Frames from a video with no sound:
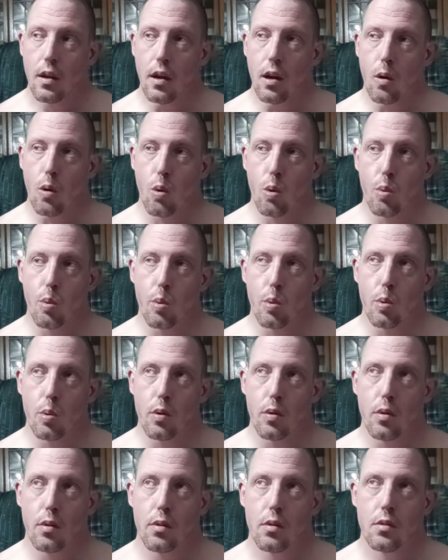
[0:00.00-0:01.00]
And
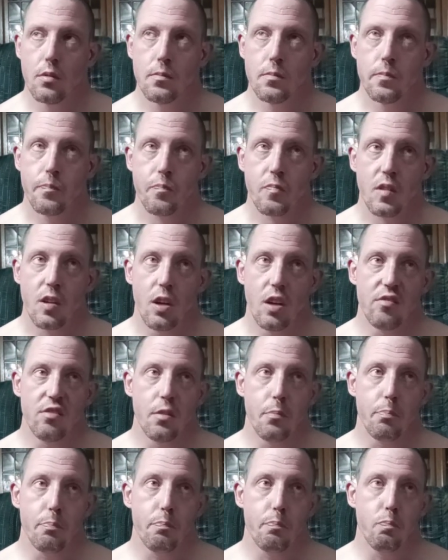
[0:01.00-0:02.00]
or if
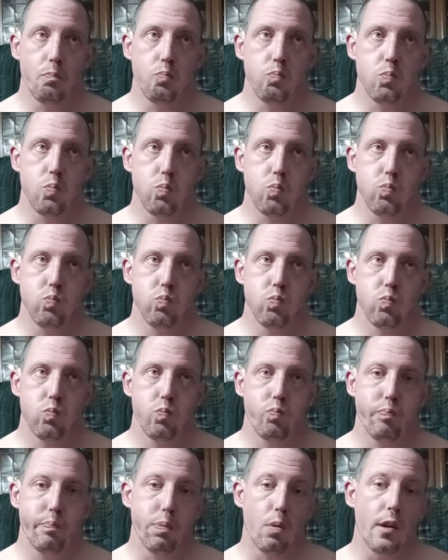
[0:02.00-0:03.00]
you
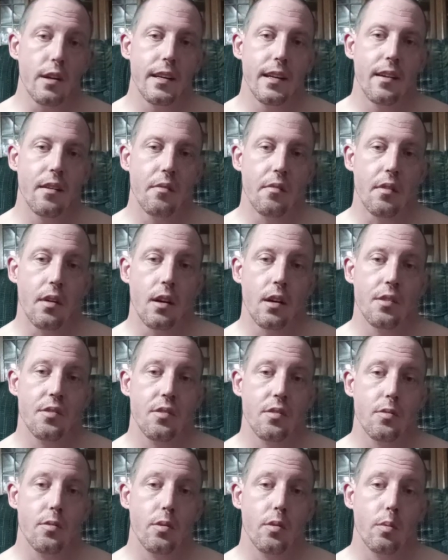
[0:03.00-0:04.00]
bring out
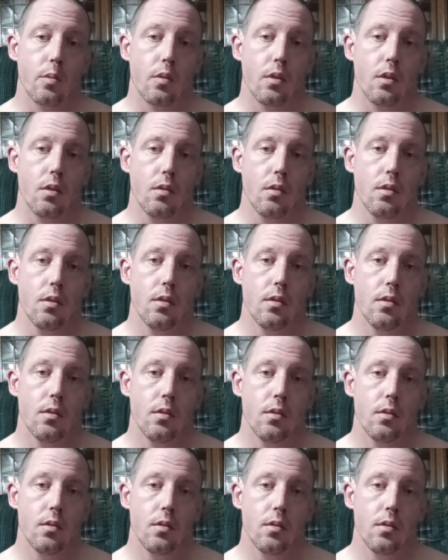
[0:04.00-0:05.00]
nice into the world,
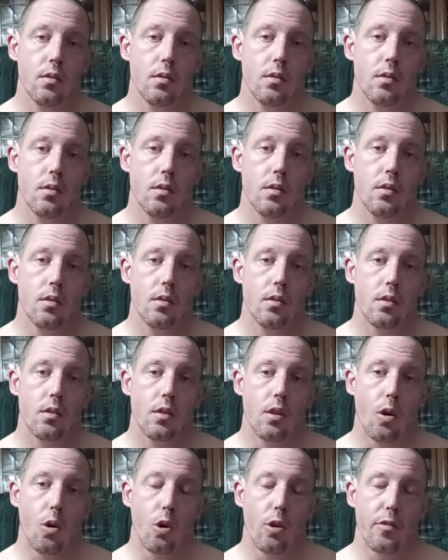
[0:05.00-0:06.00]

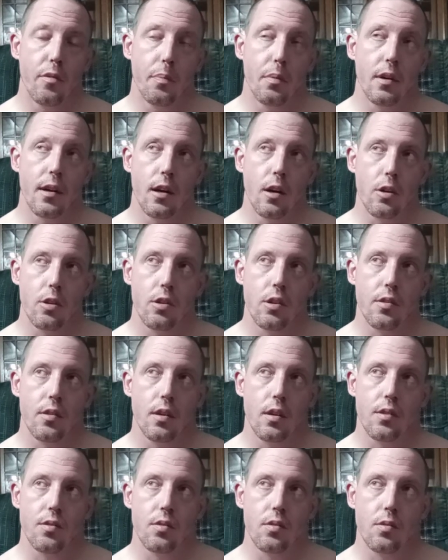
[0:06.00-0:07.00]
or if you bring out good
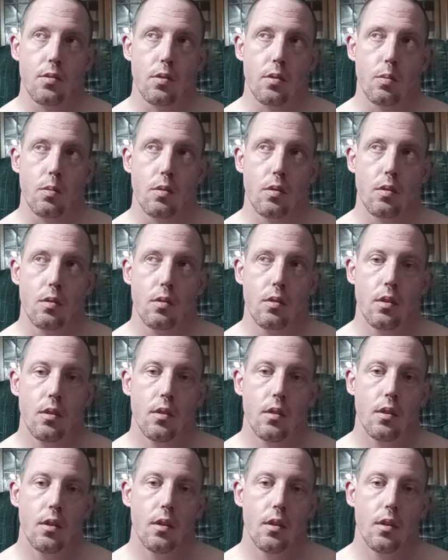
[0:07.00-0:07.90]
things into the world,